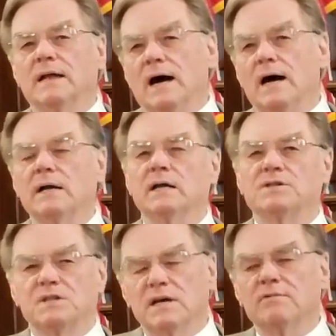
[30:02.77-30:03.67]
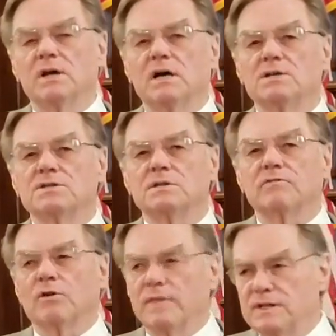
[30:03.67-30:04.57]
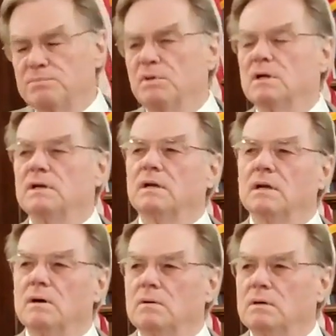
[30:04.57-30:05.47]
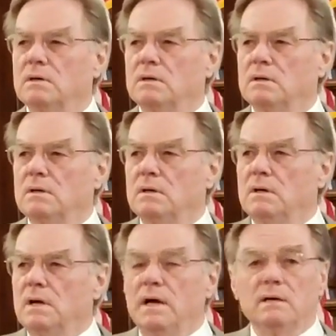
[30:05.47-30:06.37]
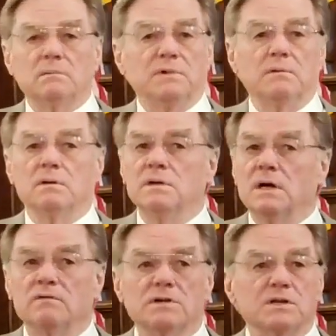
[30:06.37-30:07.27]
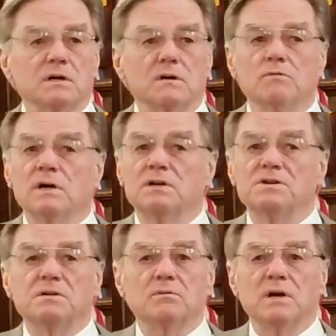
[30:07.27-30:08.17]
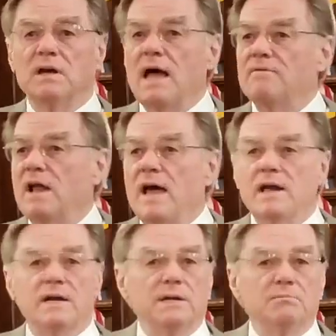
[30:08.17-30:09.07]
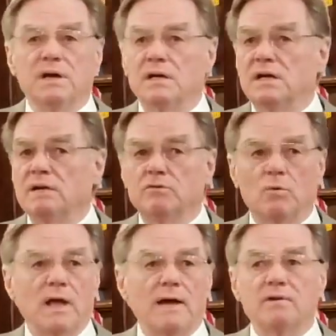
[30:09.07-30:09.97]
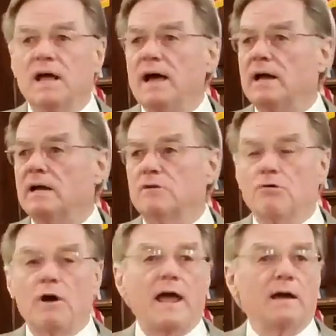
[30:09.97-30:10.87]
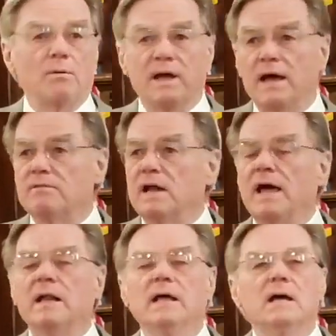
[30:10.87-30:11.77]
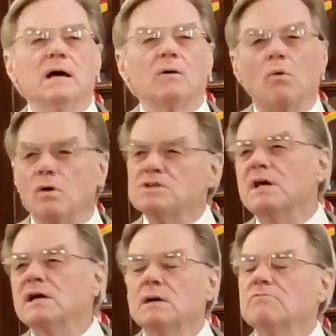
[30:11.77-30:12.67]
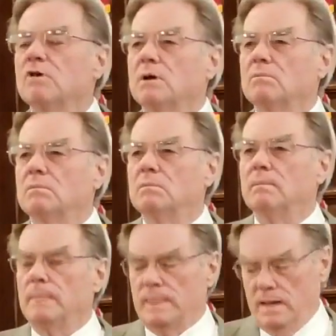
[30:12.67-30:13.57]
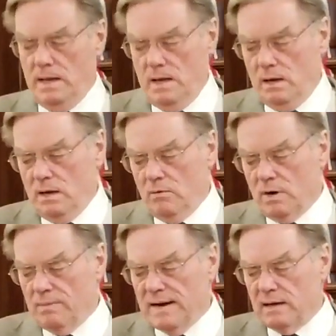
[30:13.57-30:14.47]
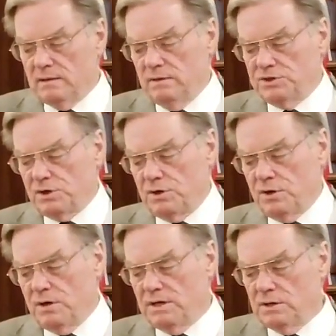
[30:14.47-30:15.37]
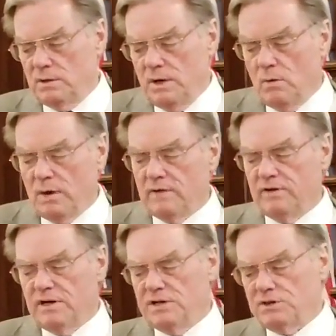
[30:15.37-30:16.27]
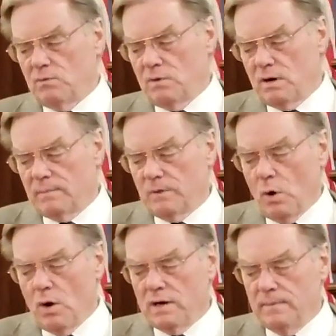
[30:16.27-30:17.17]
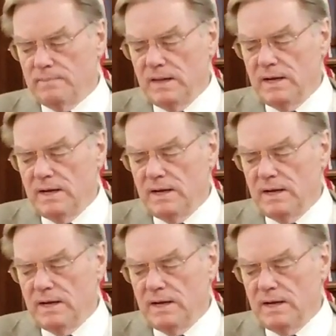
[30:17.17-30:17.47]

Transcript: God has given us for this building alone? People, none of us here are rich. We haven't had any big giver. We haven't had a grant. We haven't had, where does that come from? What about the security? What if it doesn't work? Or,